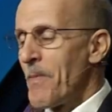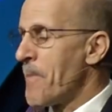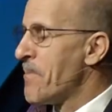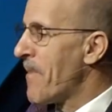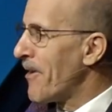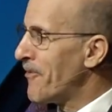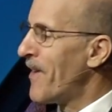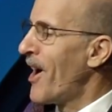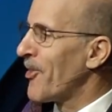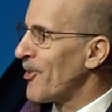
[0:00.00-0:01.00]
My
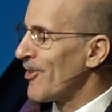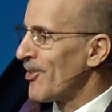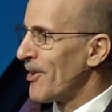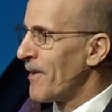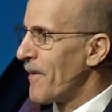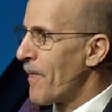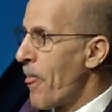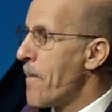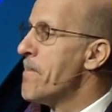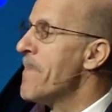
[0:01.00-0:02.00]
father's
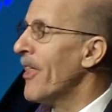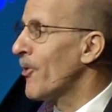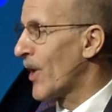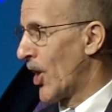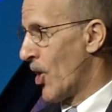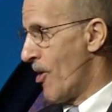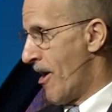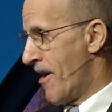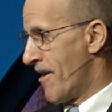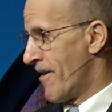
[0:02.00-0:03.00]

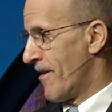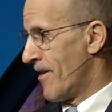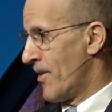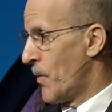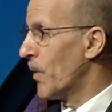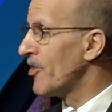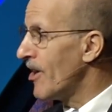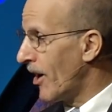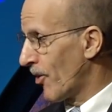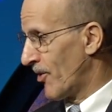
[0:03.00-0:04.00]
mother-in-law was
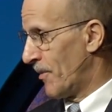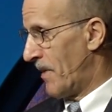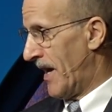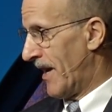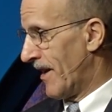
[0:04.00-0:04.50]
younger than me.